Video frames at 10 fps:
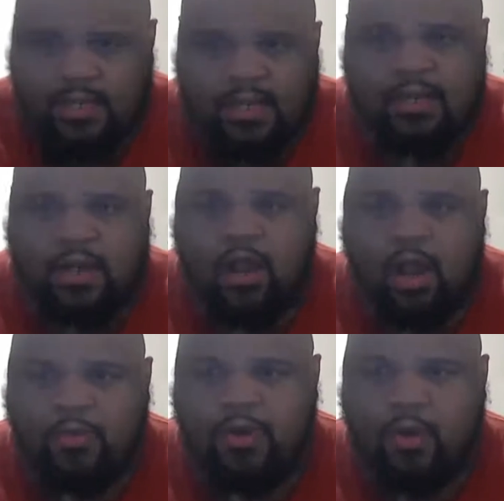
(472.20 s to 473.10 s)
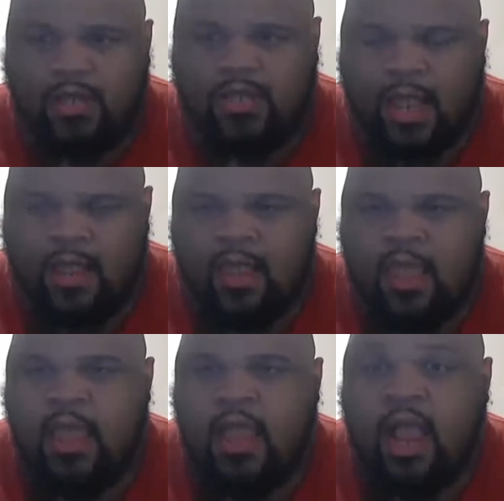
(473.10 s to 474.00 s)
you know, I hope you watch that.
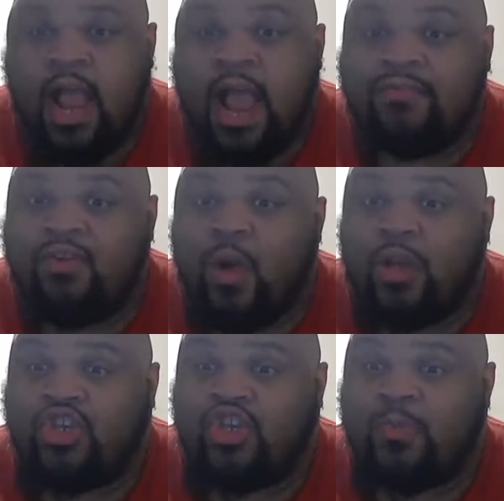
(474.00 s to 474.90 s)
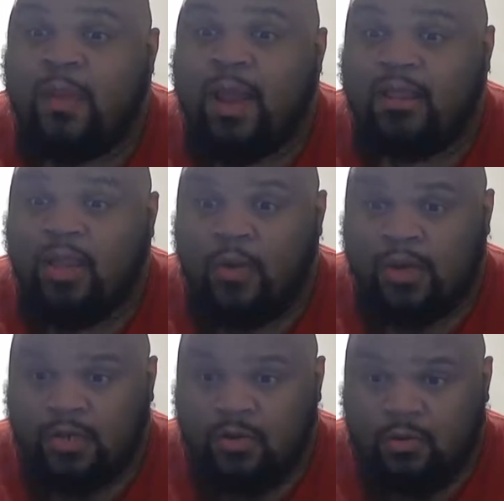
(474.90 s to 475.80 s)
Have you watched Superman and
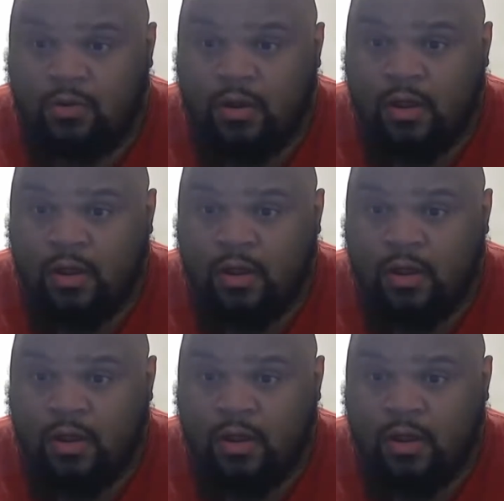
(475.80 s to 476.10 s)
Lois, dude?